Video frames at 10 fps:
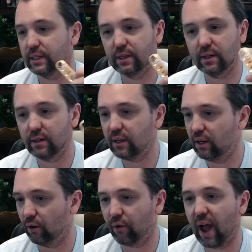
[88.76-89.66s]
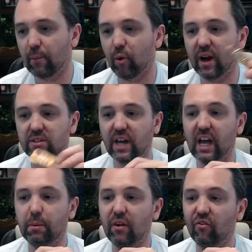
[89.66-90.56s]
you know, their Amerex KP
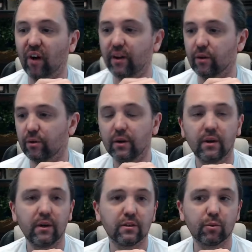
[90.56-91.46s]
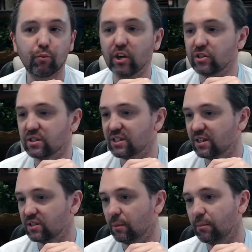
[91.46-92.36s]
fire suppression system
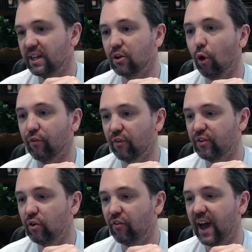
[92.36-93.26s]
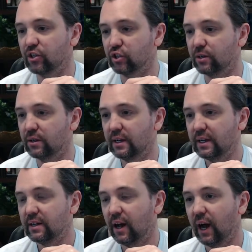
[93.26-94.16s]
in an overview fashion
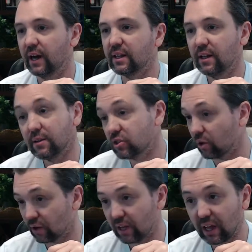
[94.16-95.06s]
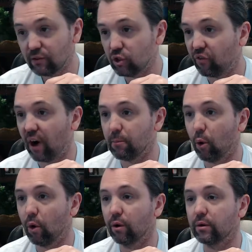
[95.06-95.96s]
uh, certainly gives you far more
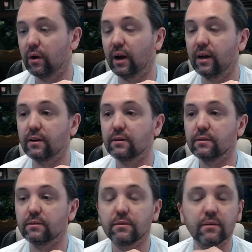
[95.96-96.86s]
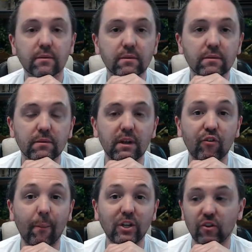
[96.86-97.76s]
uh,
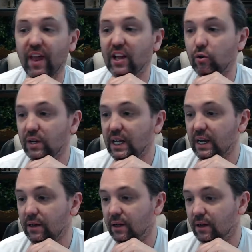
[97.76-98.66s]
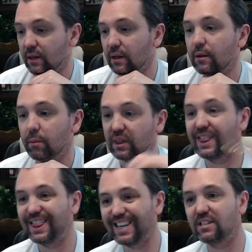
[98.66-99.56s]
information than you need, but
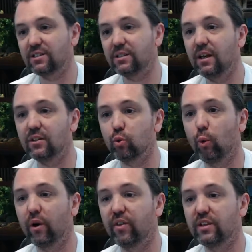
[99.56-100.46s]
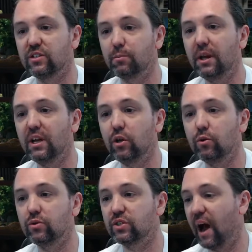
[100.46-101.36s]
this is where this is being used
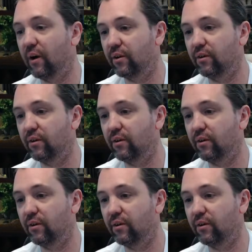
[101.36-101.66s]
out of,